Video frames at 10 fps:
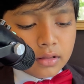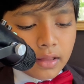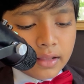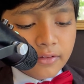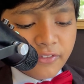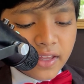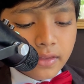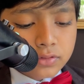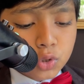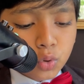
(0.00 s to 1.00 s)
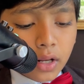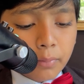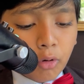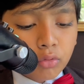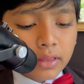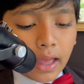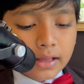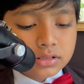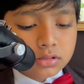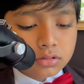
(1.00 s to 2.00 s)
In the face of student
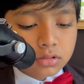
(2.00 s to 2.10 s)
protests,